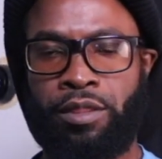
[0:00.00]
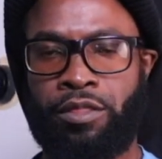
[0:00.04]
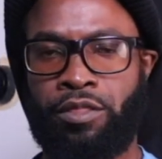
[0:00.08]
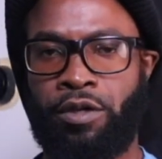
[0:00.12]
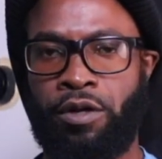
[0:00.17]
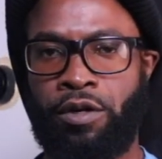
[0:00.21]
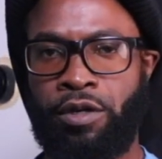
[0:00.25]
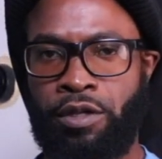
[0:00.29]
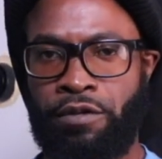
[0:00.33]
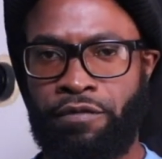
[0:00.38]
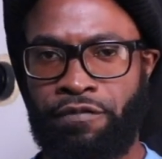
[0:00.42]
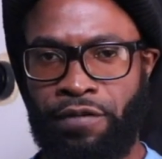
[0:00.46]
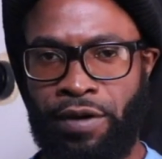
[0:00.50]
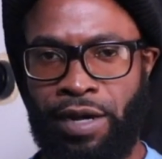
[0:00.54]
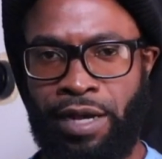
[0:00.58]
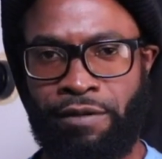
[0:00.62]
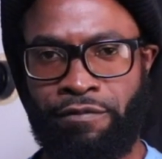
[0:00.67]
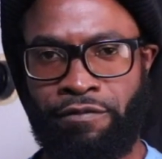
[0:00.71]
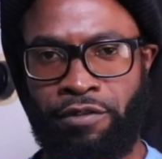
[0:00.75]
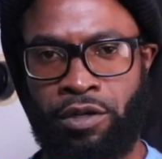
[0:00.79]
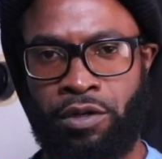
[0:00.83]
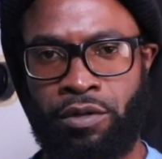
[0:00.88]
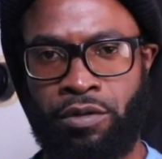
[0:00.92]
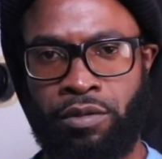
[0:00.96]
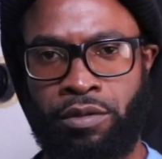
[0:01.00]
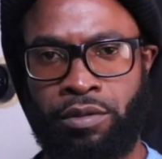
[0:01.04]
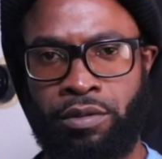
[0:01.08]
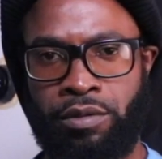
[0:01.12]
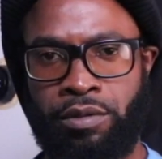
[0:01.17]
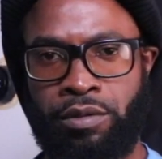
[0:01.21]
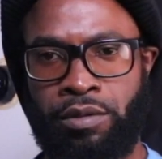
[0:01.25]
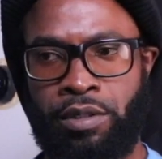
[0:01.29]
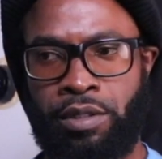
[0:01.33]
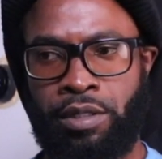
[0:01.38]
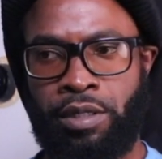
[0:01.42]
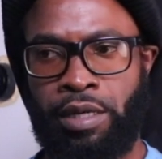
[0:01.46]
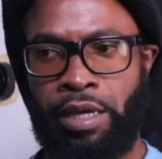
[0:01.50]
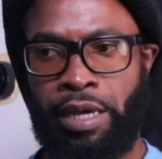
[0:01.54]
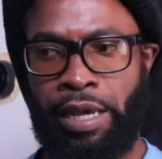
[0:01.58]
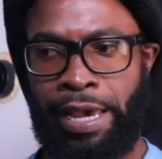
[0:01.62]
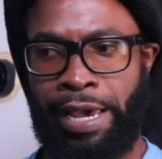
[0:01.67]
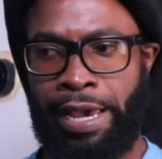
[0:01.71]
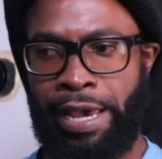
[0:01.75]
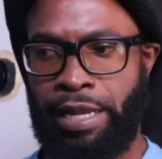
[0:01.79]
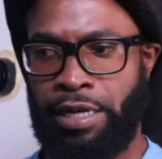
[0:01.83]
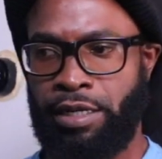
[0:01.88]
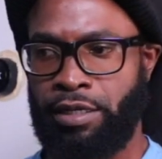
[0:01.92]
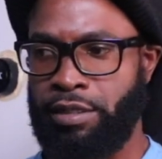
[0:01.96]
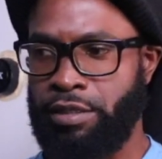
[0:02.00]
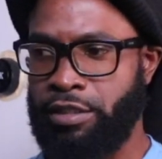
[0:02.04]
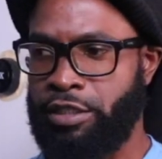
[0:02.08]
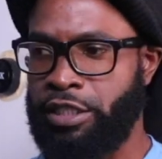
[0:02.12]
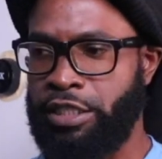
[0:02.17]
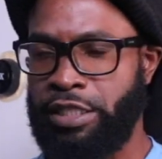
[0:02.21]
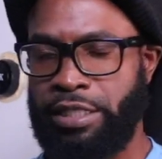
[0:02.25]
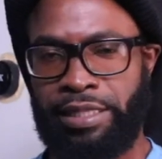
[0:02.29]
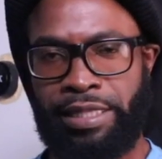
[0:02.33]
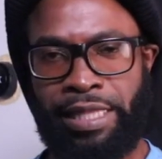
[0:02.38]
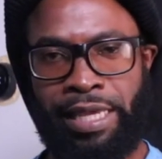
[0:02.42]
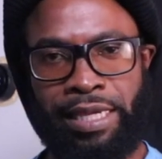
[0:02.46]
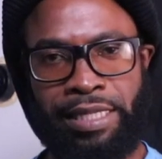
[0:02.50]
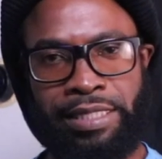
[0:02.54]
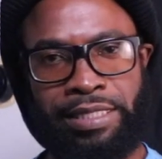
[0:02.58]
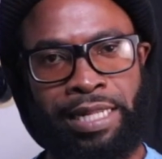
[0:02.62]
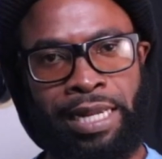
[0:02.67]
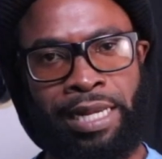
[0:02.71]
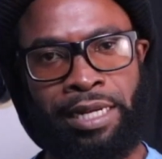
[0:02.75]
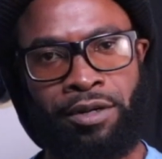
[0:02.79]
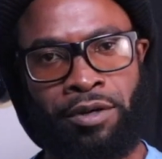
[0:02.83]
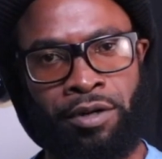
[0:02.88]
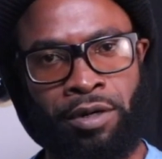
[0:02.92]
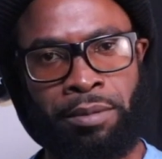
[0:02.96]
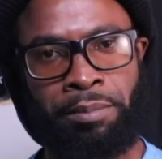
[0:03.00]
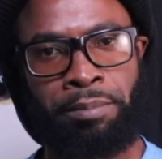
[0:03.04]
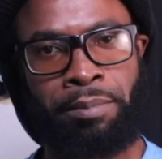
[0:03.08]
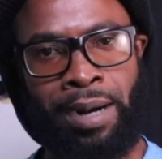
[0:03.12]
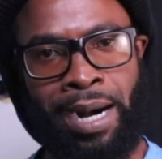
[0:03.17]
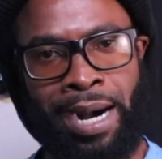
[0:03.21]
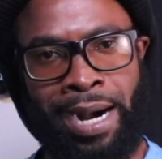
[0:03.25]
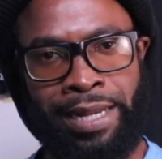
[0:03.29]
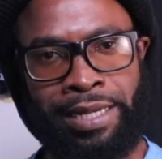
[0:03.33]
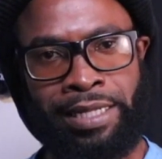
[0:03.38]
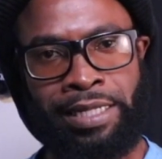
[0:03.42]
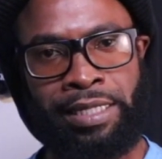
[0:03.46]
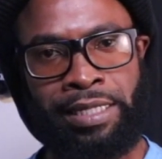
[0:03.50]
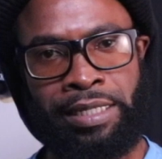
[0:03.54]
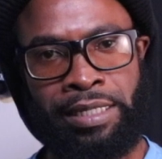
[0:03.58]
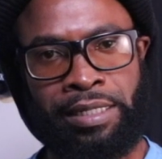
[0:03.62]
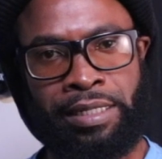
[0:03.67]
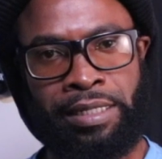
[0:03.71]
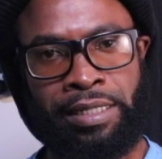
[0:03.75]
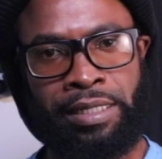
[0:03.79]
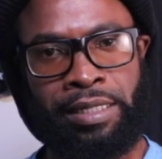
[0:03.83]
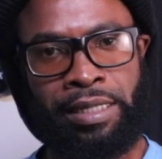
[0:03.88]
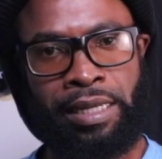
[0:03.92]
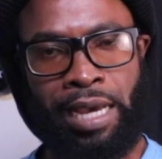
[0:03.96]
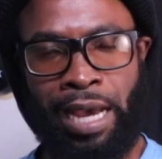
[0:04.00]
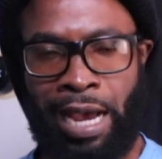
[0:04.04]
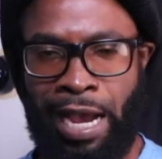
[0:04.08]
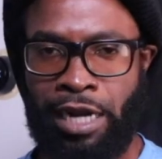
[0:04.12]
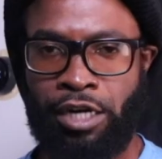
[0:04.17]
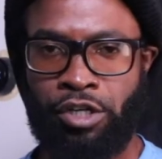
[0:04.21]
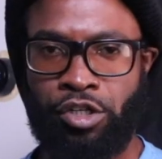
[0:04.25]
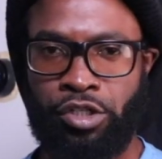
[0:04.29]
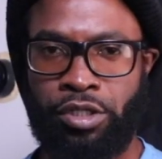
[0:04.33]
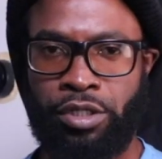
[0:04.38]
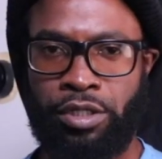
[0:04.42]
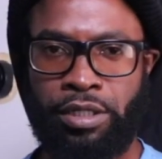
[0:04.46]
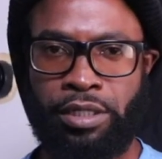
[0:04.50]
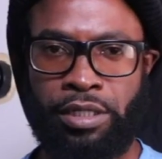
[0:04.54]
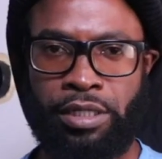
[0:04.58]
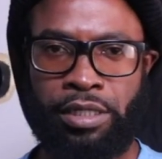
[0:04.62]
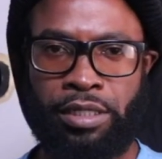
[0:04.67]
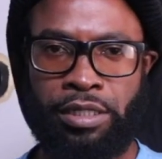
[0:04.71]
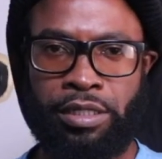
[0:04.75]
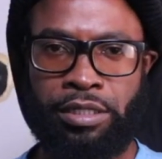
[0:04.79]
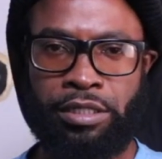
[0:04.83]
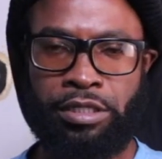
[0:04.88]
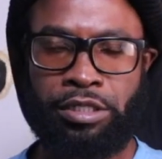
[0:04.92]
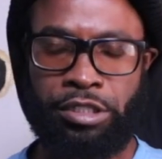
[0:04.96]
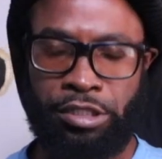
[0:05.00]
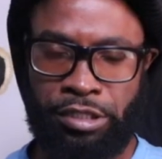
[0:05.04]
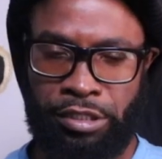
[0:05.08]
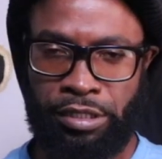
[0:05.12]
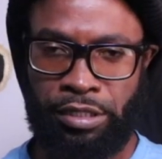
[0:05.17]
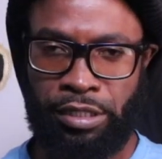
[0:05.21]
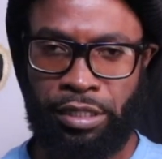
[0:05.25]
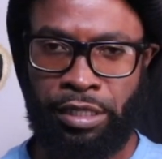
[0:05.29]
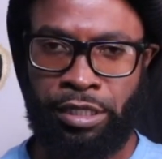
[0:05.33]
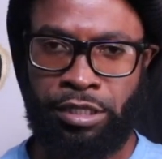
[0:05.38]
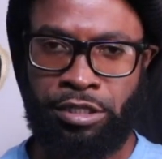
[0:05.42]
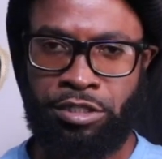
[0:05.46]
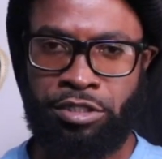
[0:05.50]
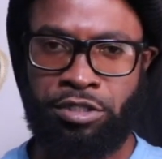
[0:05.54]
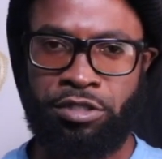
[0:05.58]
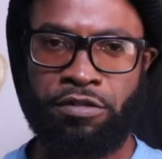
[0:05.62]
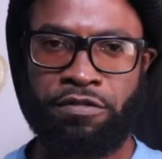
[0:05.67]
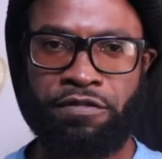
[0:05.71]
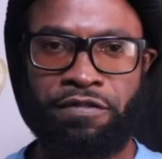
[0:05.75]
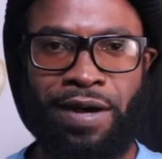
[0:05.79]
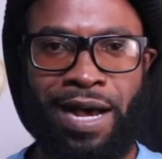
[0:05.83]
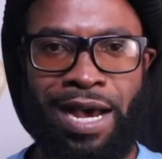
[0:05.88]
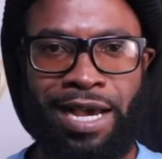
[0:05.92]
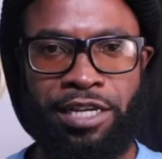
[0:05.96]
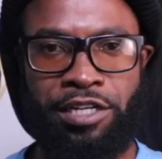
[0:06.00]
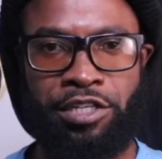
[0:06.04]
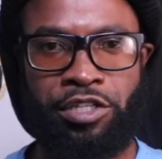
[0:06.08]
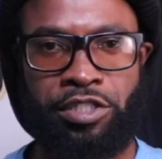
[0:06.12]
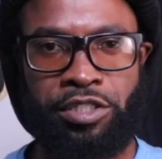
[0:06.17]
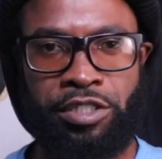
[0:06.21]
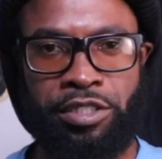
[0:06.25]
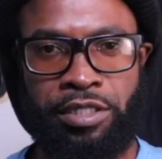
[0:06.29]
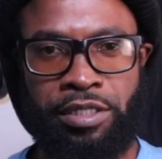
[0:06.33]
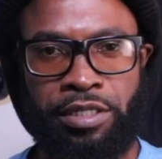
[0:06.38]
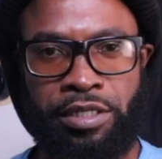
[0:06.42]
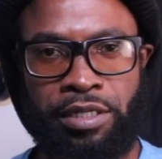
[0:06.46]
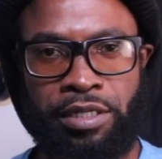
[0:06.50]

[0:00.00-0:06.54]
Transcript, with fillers: 35 year old, and she think that her body actually she is suffice.